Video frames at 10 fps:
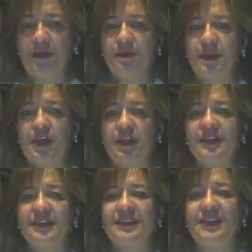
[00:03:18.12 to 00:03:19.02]

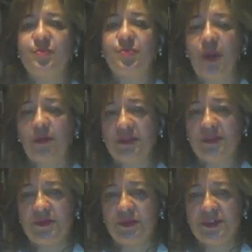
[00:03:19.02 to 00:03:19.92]
regarding the
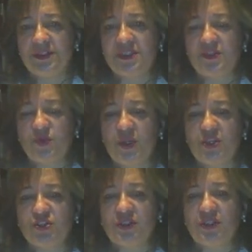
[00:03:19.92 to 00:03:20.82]
problem or the
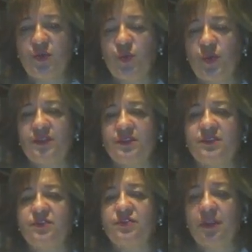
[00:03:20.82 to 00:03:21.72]
situation that you wanted
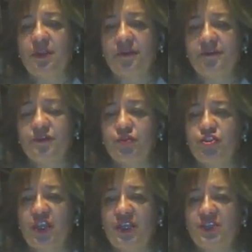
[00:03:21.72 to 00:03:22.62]
to solve, to
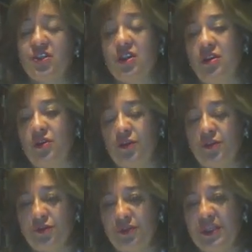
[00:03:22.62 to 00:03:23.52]
change, or
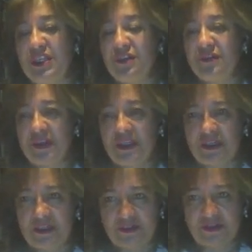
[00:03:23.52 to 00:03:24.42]
to innovate
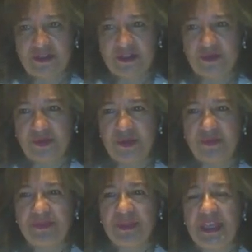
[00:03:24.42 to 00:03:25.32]
at a certain point.
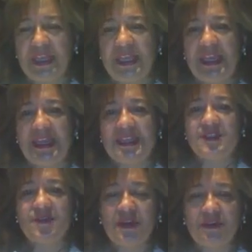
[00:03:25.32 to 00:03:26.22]

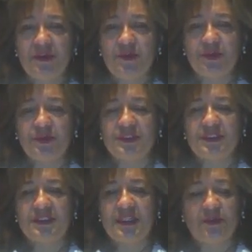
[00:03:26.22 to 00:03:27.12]
It's very
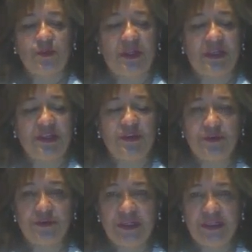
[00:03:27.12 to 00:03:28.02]
important that while
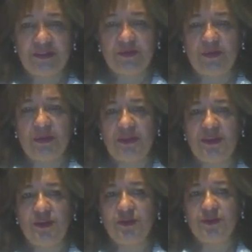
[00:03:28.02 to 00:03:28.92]
you read, while
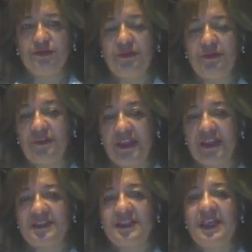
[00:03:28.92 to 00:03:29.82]
you
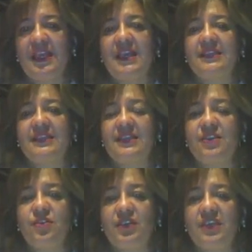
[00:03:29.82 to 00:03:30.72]
reflect, that
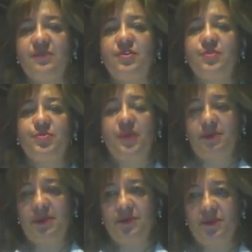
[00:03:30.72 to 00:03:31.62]
you keep your
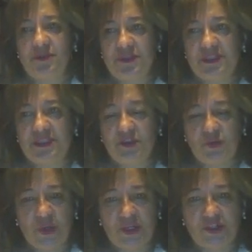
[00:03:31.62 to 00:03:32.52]
problem or the
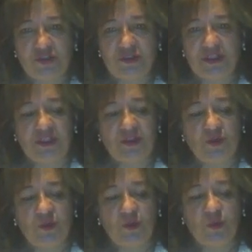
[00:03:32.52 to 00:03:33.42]
situation that
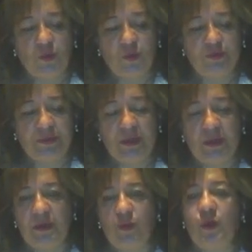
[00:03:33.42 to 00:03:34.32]
you
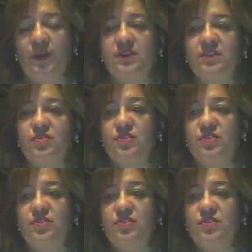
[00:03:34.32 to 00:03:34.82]
wanted to